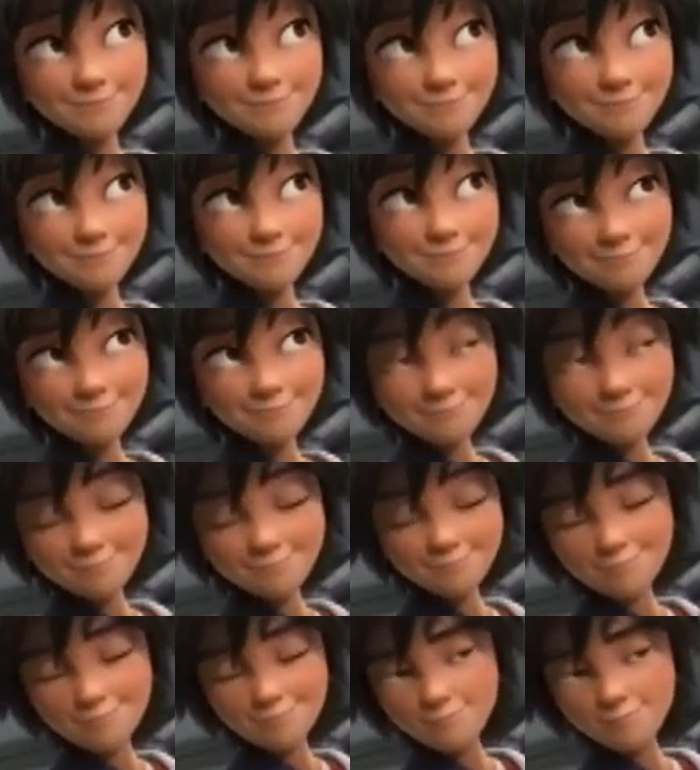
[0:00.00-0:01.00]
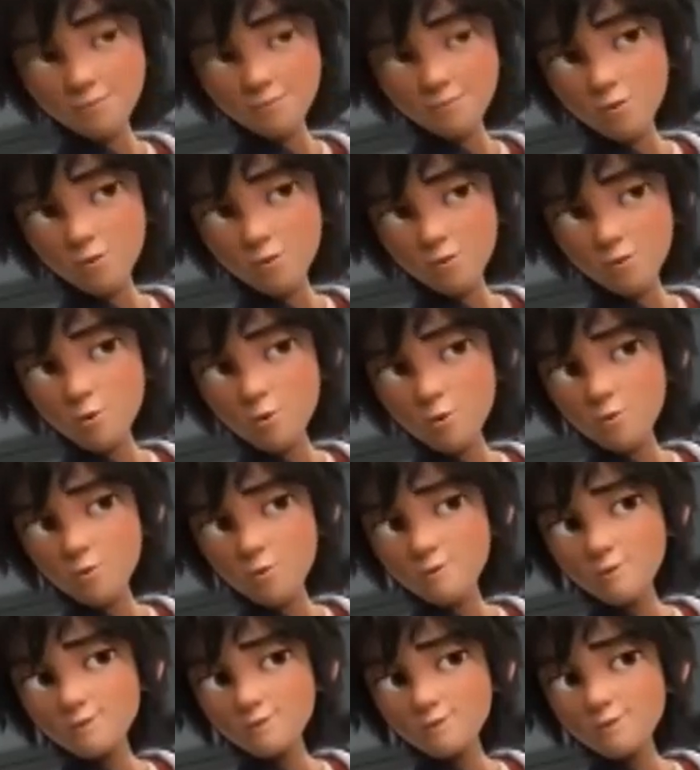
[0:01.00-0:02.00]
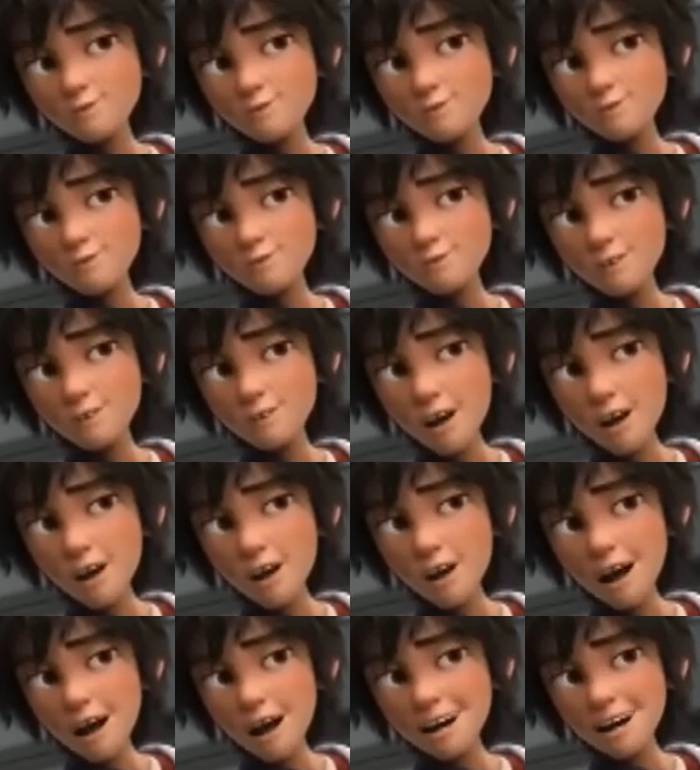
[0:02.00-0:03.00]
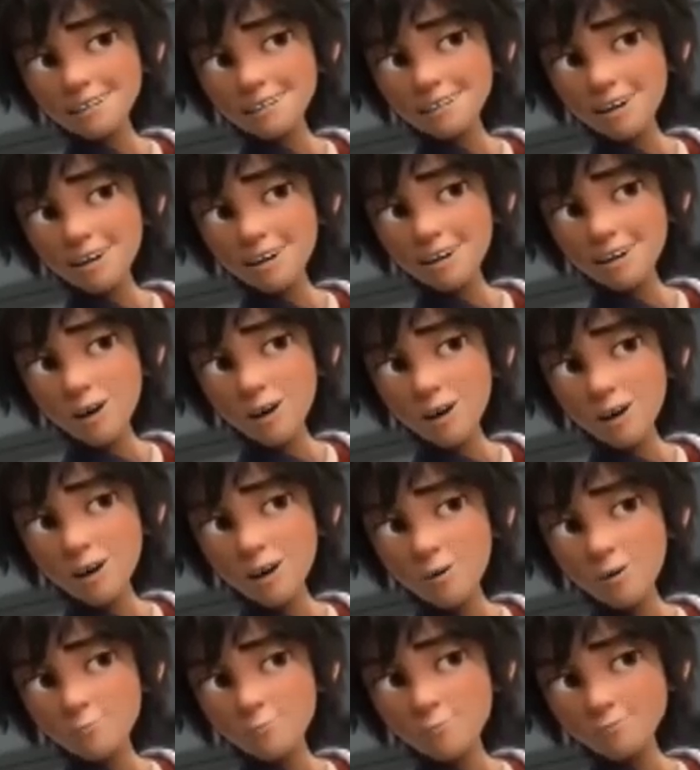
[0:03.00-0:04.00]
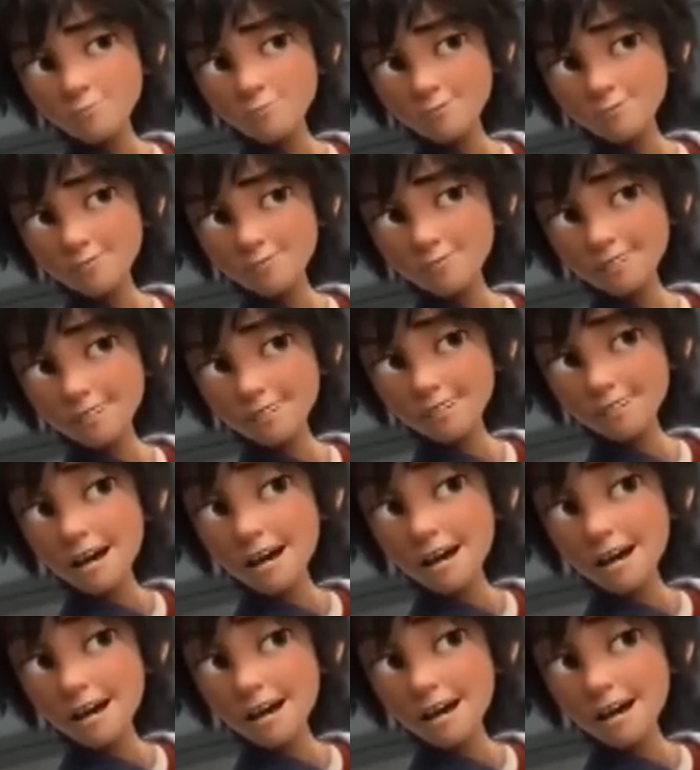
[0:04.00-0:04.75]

Wait and see, fellas. This kid'll be guzzling goat blood in no time.